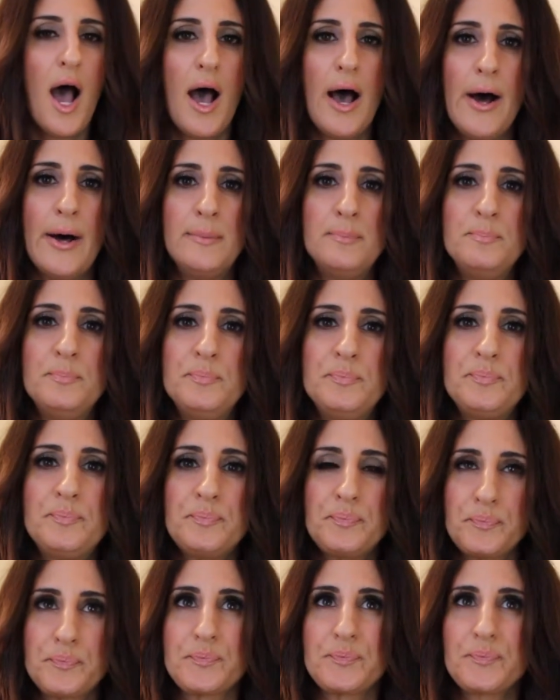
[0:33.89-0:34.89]
Um,
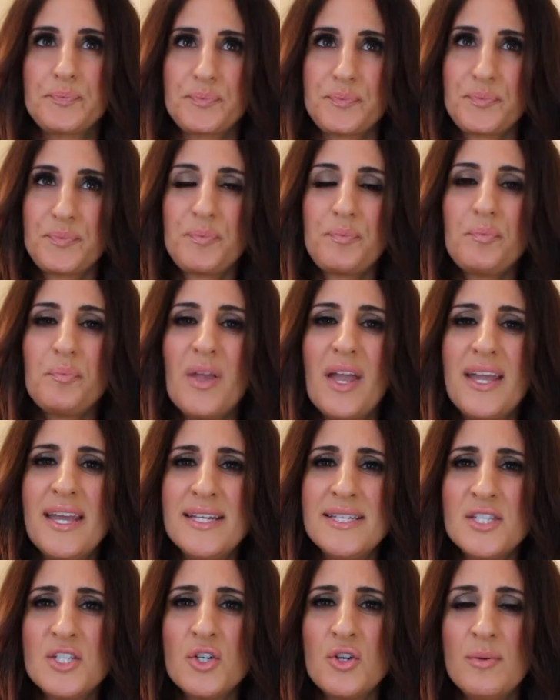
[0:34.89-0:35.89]
I
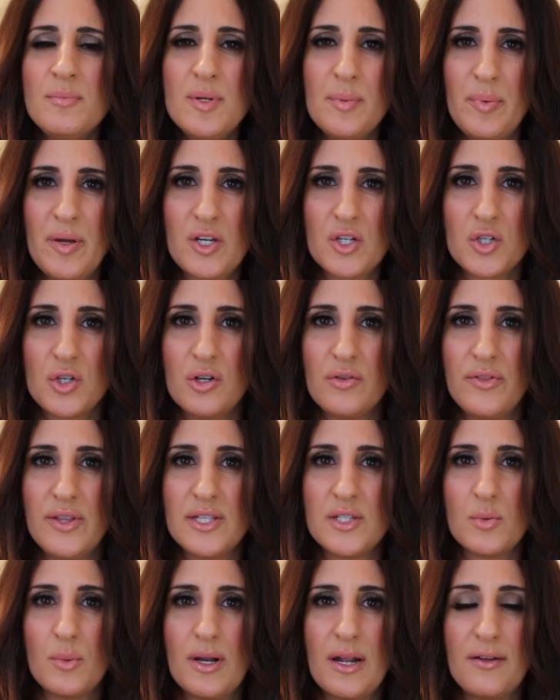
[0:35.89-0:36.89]
Instagrammed a picture of
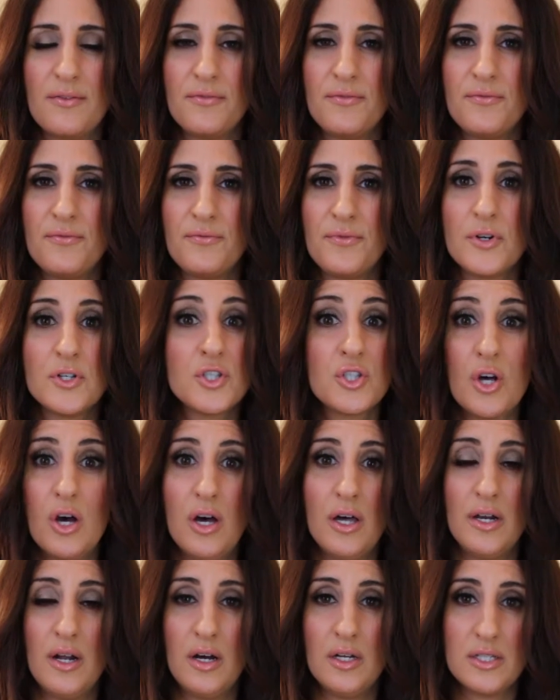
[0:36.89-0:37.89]
this when I first
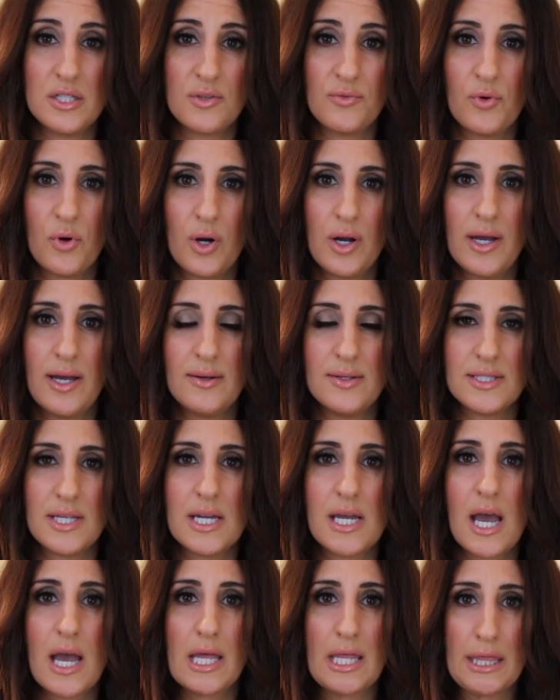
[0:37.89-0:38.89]
saw it on Sephora. I was
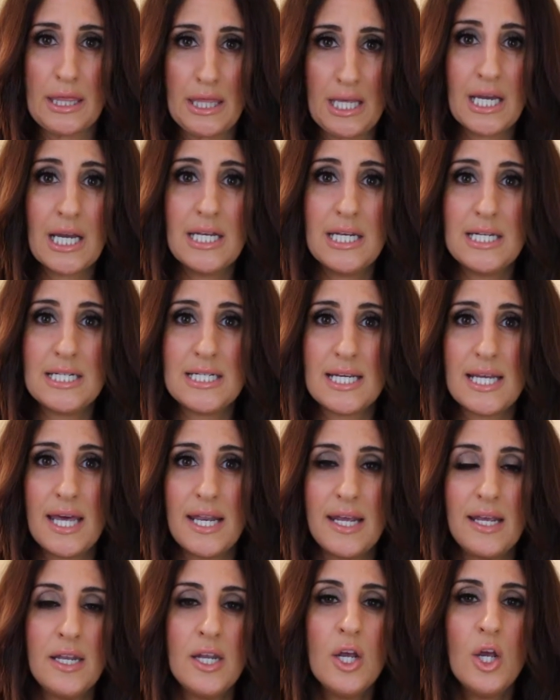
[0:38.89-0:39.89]
like, I think I need to
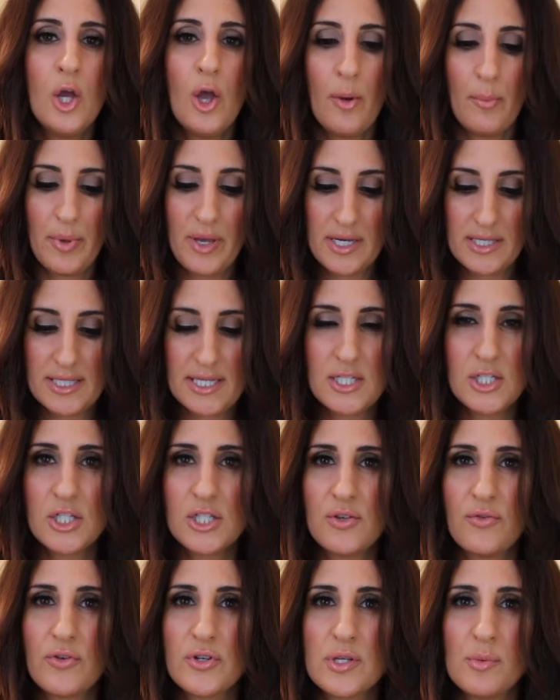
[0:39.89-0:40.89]
get it because it
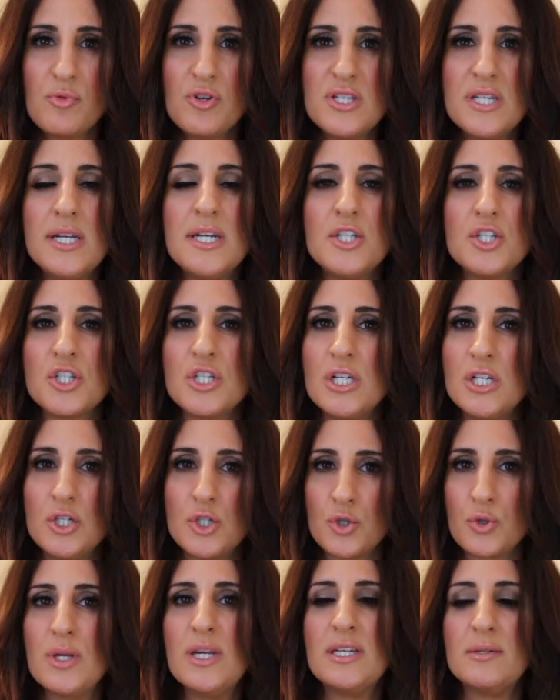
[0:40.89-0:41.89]
just, for some reason, it just
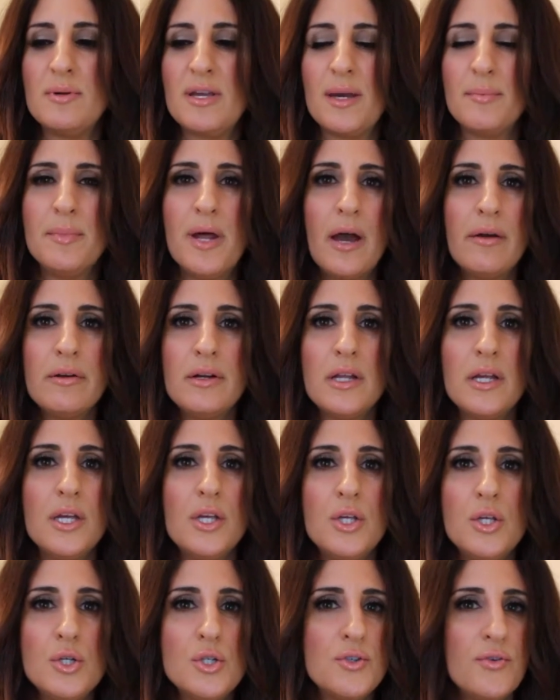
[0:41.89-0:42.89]
intrigued me. I'm not really
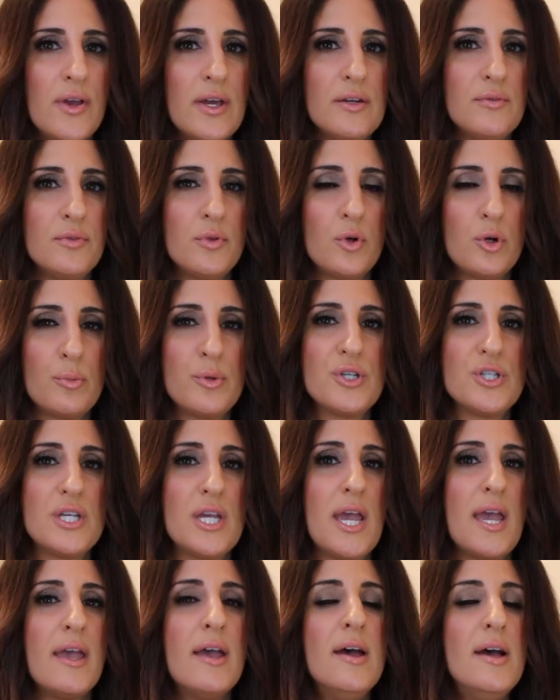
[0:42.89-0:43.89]
a huge fan of Laura
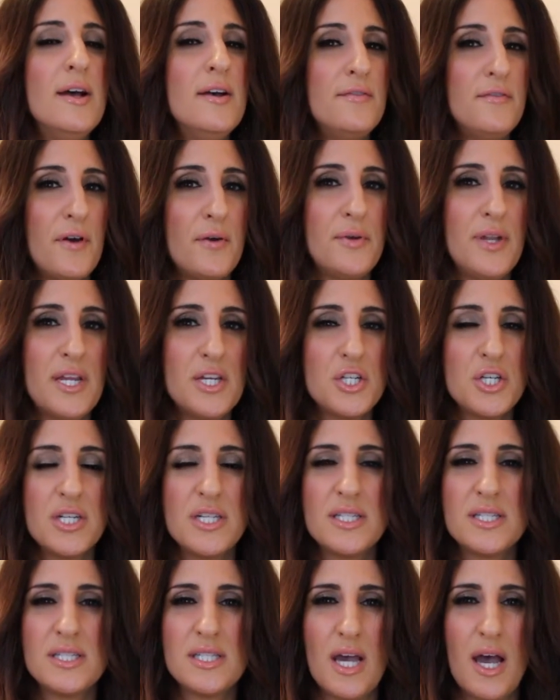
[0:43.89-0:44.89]
Mercier
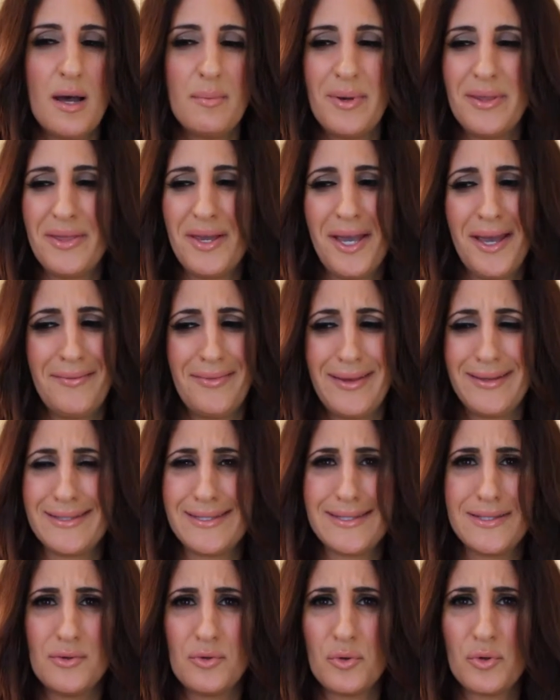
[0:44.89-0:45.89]
foundations. Um, I think I have like
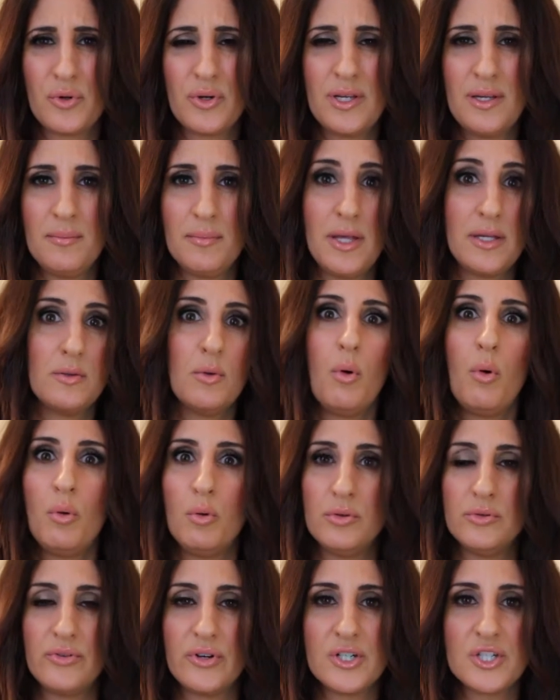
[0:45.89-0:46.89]
the Silk Cream, like the
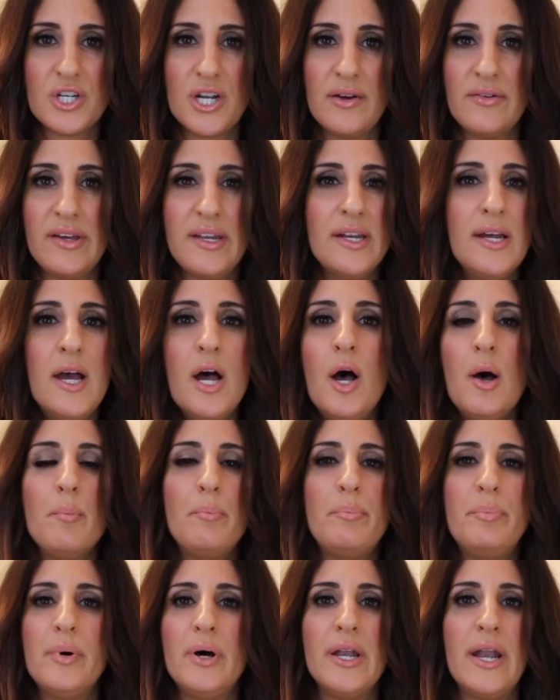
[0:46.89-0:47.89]
old version of it,
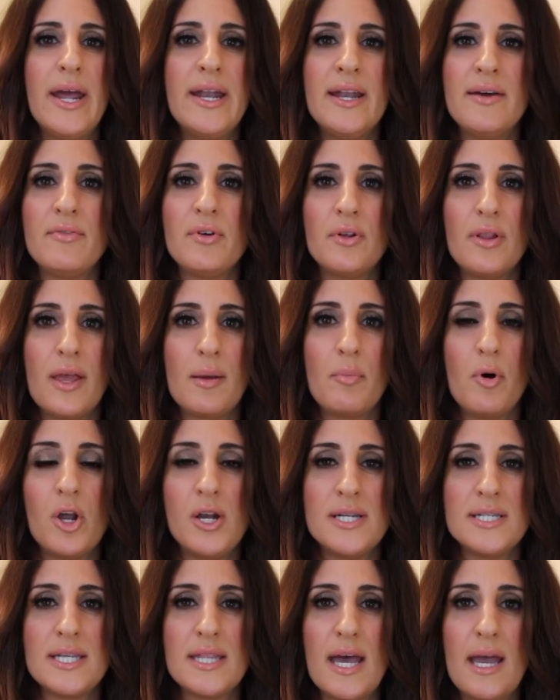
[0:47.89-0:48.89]
but I never like
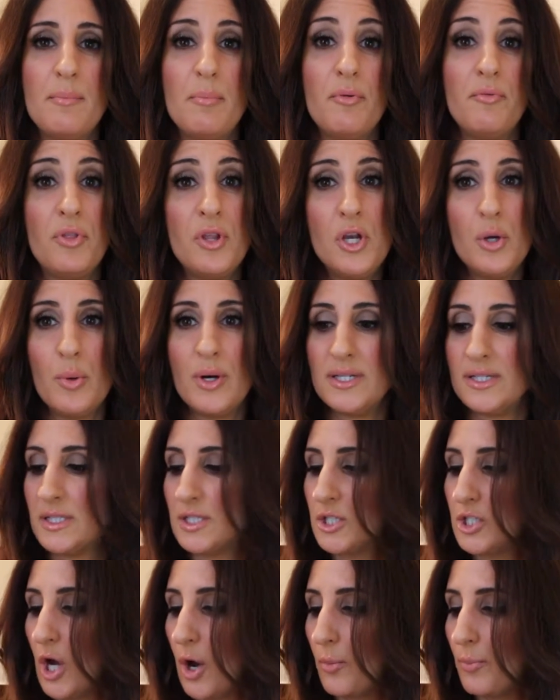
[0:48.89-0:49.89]
bought into the hype of the new
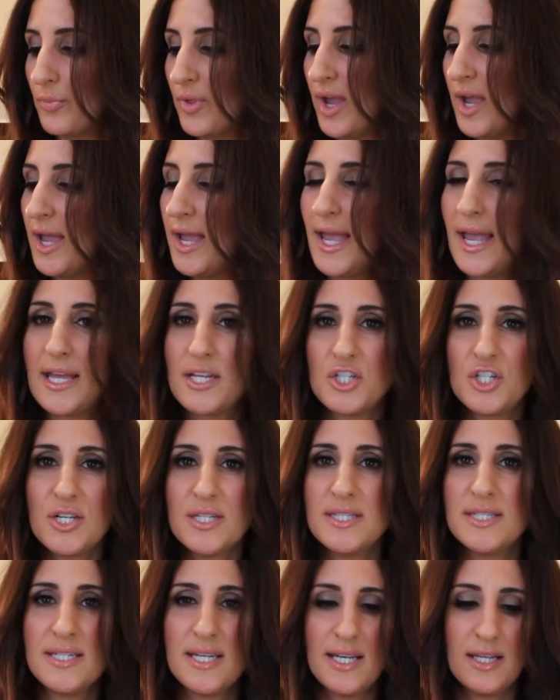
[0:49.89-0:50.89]
ones. So it
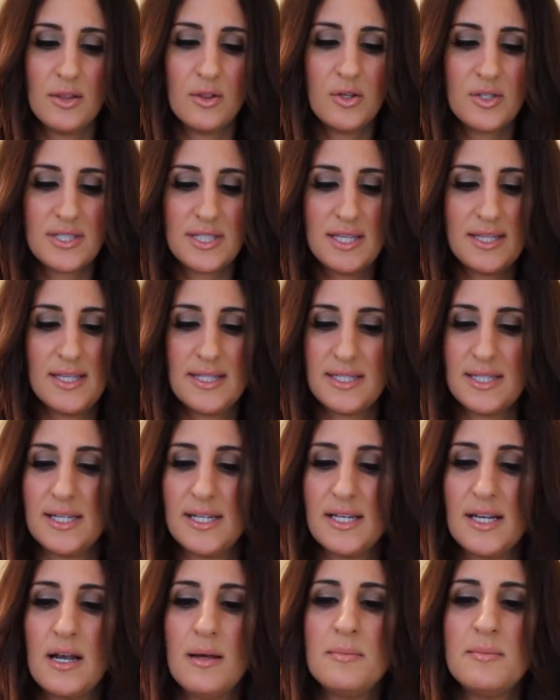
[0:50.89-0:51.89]
just, it looks like this.
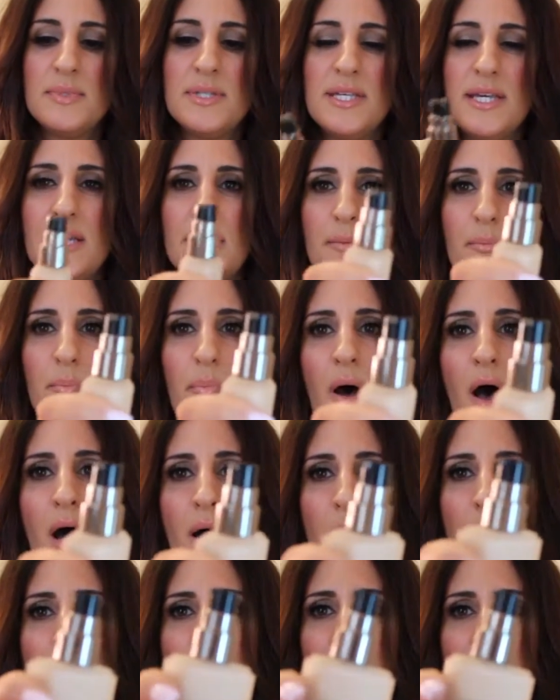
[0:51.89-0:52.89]
It comes in a
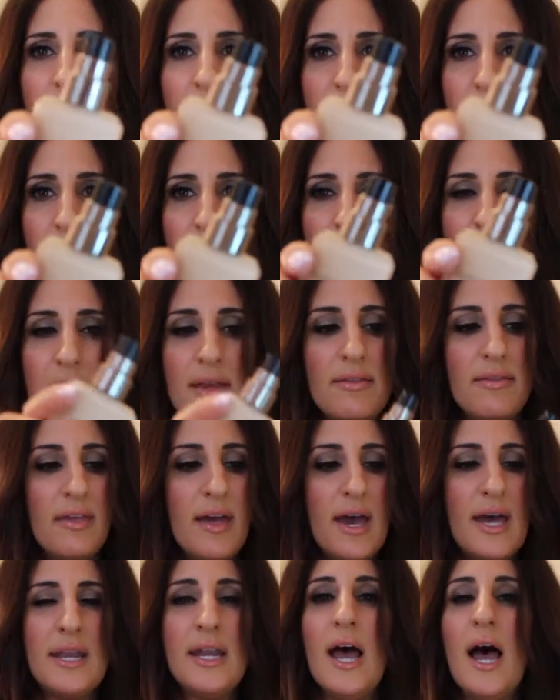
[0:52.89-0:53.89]
pump like
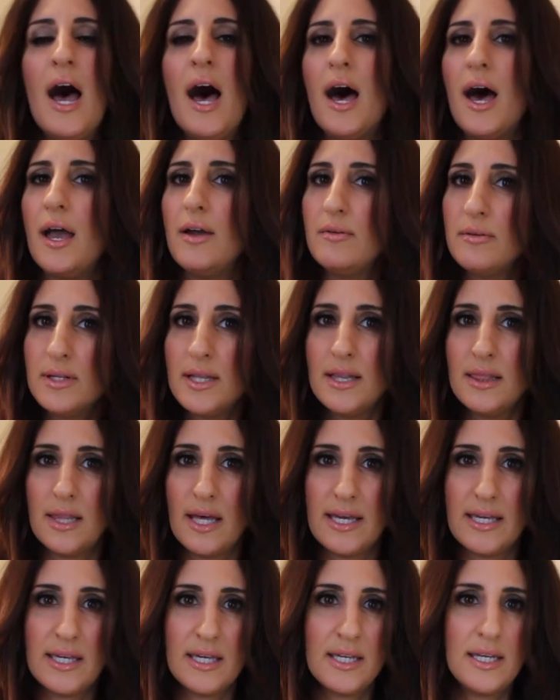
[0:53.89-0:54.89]
that. I really
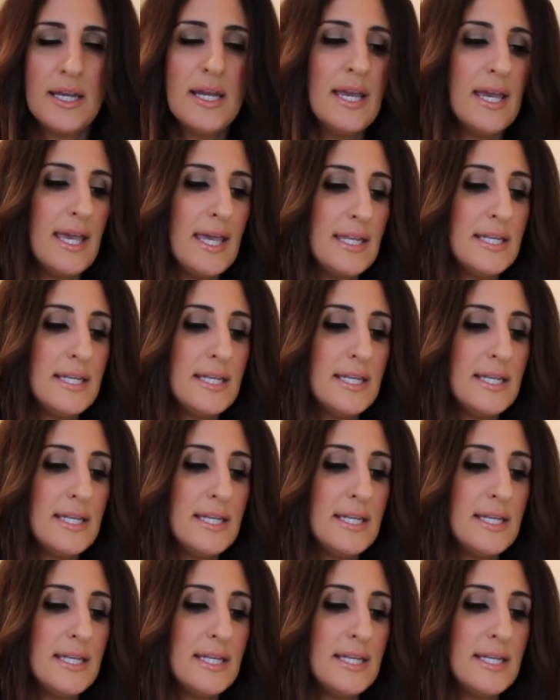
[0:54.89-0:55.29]
like it.